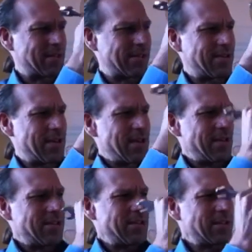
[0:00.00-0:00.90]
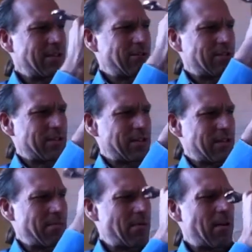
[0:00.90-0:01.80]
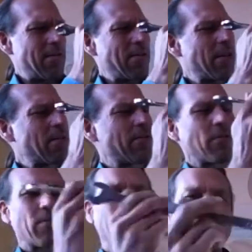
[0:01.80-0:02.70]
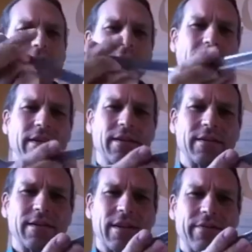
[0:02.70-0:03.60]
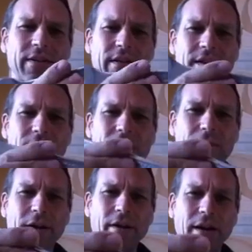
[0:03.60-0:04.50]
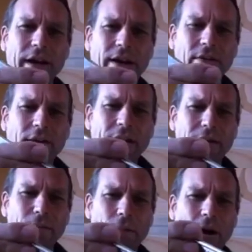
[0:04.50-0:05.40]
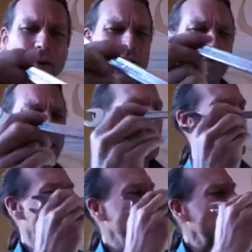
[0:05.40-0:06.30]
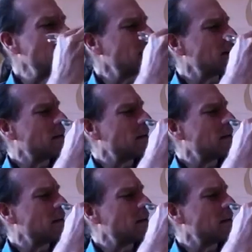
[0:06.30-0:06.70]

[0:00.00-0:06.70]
So just loosen them off. That's the first one. This is like just a 17 millimeter, like a regular box wrench, actually.